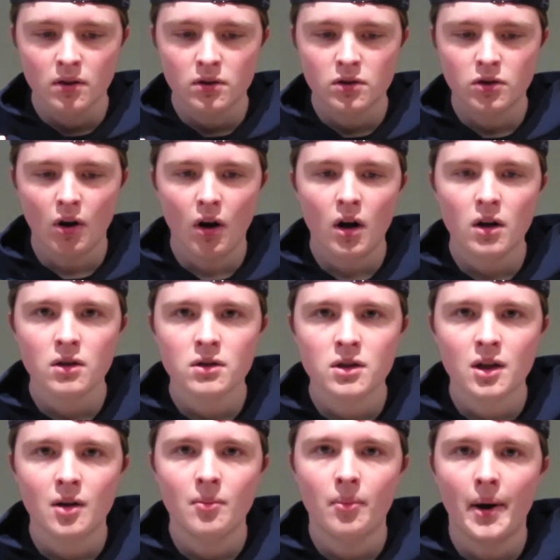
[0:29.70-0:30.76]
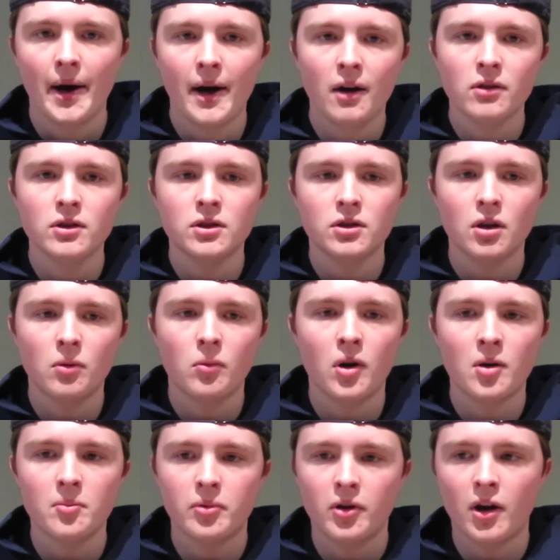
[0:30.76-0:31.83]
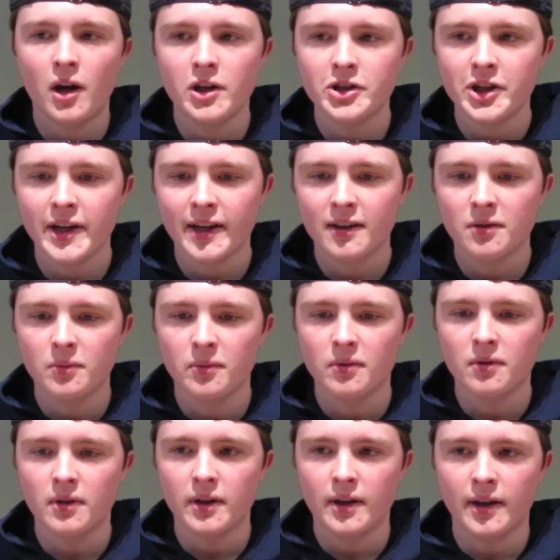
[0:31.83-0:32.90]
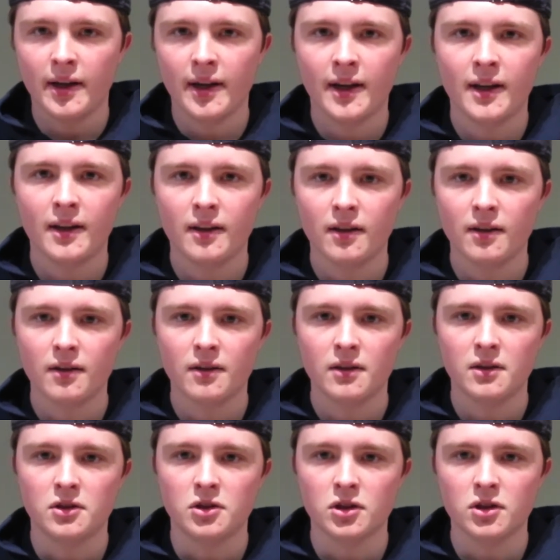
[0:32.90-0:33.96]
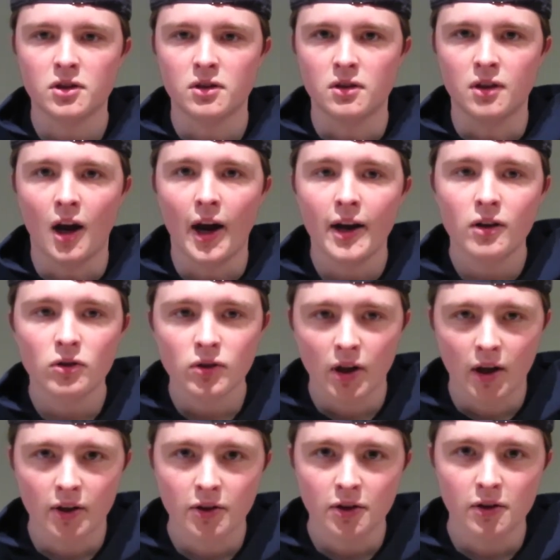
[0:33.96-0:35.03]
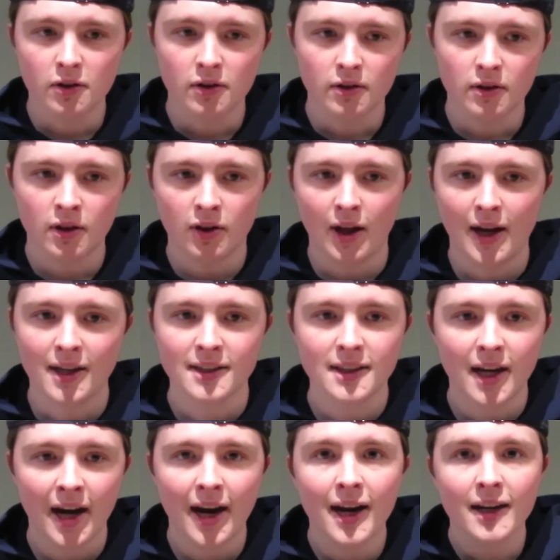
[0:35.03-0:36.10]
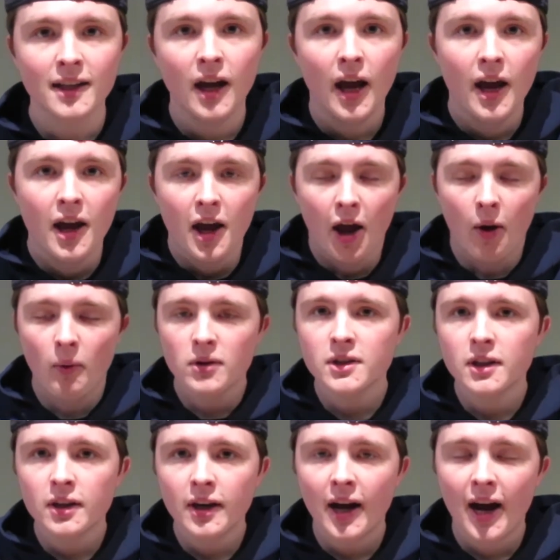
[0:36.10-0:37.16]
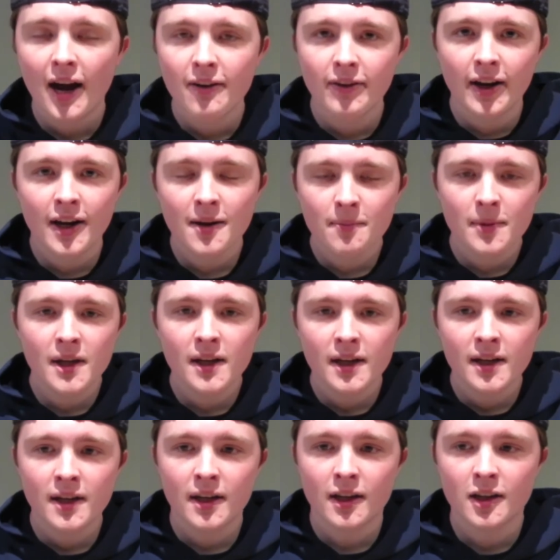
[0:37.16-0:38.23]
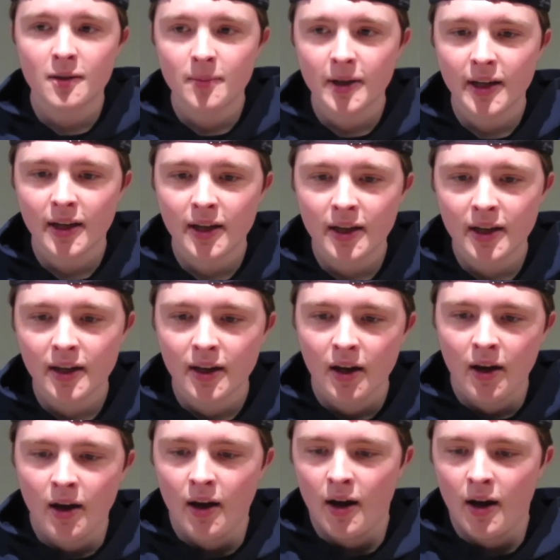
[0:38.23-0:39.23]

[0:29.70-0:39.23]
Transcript: songs compiled into one project and just titled under class act. It wasn't going to have any meaning in the beginning